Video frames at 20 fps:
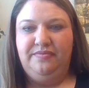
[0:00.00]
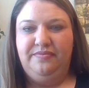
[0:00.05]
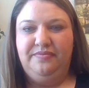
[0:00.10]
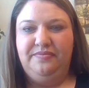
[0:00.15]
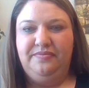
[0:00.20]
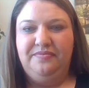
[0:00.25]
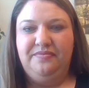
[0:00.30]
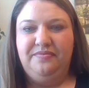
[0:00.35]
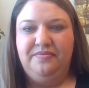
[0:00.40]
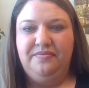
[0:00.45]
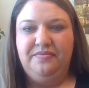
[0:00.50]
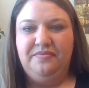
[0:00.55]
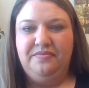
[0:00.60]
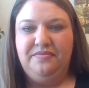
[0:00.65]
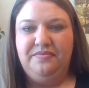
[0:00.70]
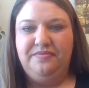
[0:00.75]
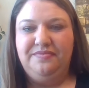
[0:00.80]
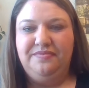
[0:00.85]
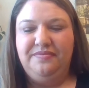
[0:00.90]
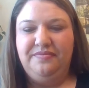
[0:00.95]

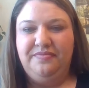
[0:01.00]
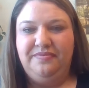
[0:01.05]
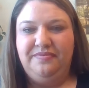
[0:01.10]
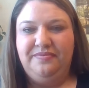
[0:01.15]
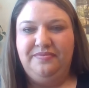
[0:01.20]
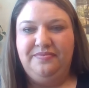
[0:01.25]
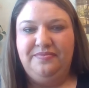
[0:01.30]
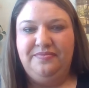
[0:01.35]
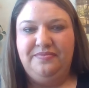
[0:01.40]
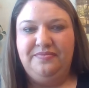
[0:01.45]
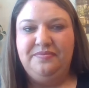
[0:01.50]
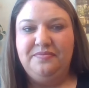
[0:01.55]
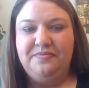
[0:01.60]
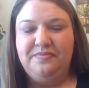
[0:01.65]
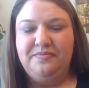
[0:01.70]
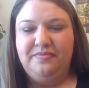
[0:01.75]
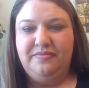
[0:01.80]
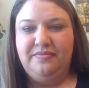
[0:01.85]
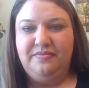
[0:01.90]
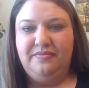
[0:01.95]

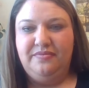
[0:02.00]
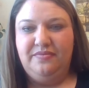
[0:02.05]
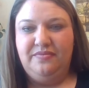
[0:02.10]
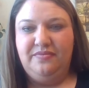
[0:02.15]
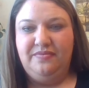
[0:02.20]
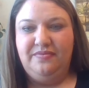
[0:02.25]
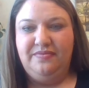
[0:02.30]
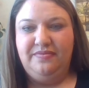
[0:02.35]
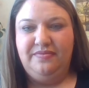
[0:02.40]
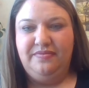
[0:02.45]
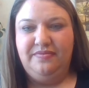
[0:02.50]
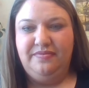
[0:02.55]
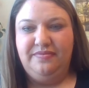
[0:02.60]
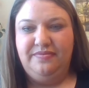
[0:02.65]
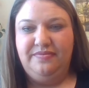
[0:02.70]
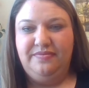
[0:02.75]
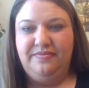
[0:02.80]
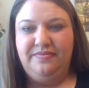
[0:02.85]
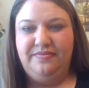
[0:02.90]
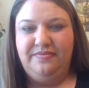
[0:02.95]

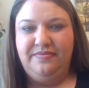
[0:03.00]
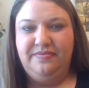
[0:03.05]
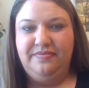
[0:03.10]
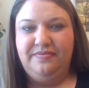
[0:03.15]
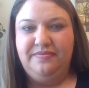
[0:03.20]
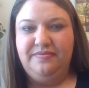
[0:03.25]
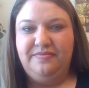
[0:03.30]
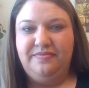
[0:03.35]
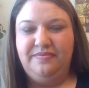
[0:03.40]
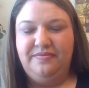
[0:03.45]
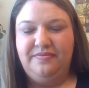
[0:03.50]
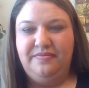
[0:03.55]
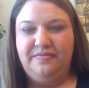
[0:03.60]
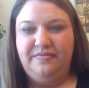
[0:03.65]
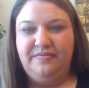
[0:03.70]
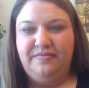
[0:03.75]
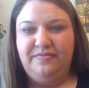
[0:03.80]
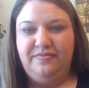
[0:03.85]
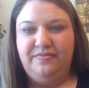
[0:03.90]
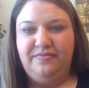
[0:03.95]

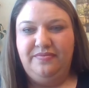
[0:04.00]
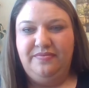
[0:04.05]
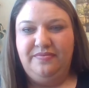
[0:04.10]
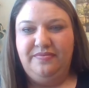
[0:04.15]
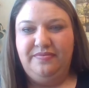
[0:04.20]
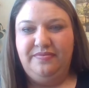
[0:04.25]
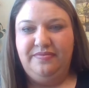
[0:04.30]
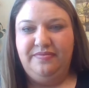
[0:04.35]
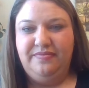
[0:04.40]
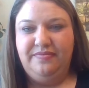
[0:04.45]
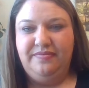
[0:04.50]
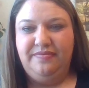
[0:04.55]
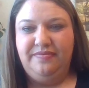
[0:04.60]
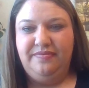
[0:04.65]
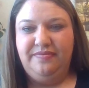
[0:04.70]
[no speech]